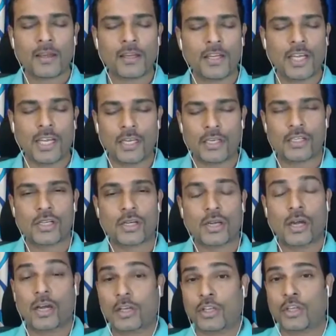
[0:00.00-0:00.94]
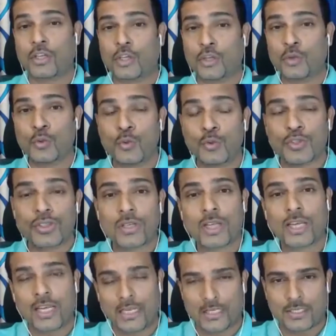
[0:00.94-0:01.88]
gate, a huge
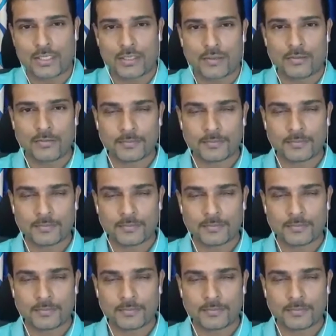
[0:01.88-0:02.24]
gate,